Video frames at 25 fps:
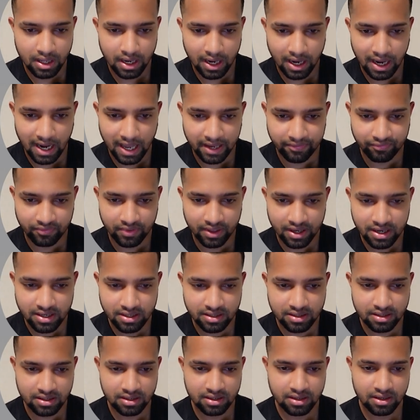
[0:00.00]
like
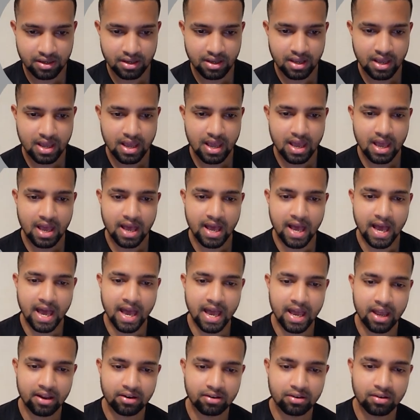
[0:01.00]
this,
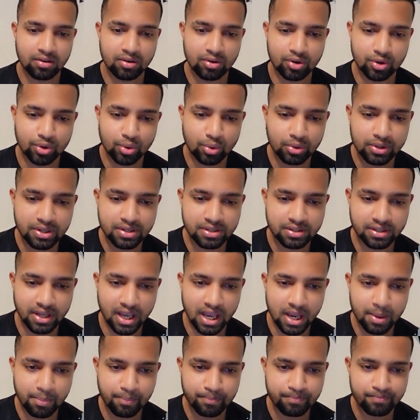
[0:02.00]
and do the
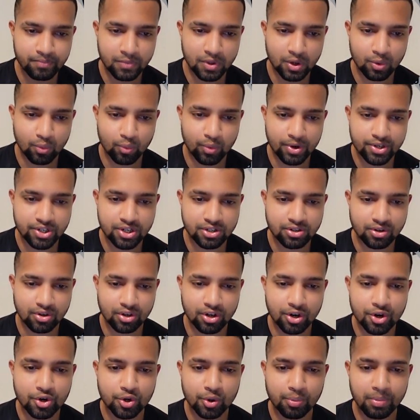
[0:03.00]
same, which is
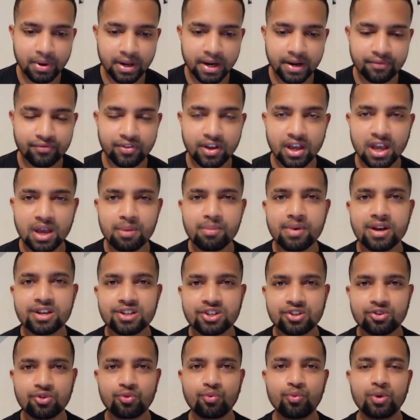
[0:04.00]
going to duplicate the
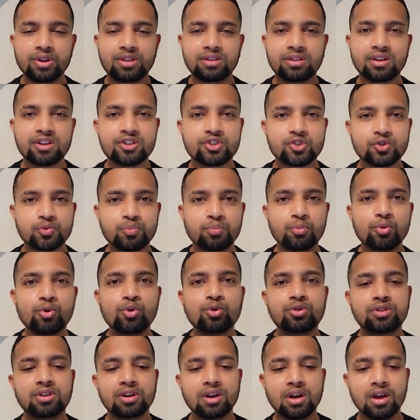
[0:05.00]
image with the
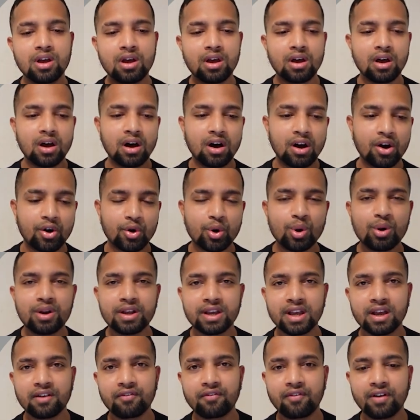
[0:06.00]
smooth
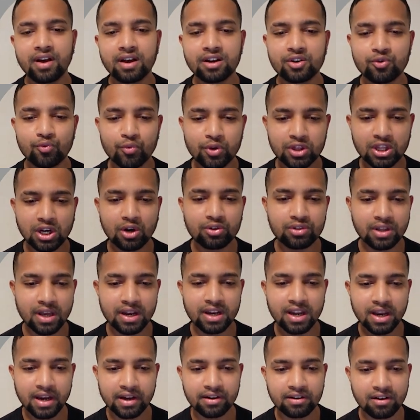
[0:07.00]
rolling effect without
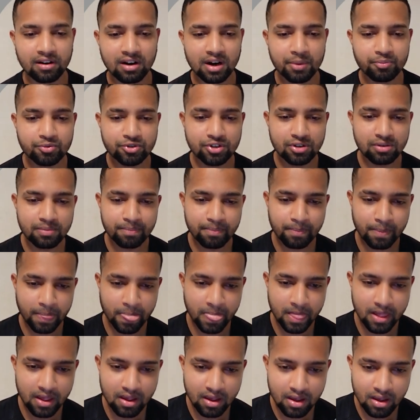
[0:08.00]
any interruption.
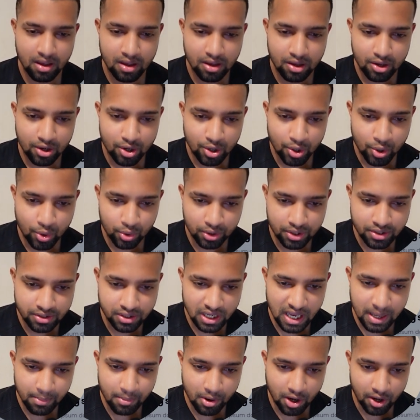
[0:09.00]
Do the
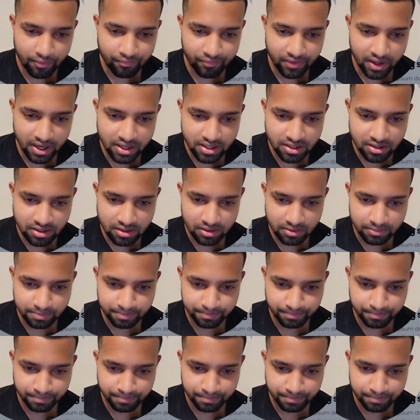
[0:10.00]
same on this.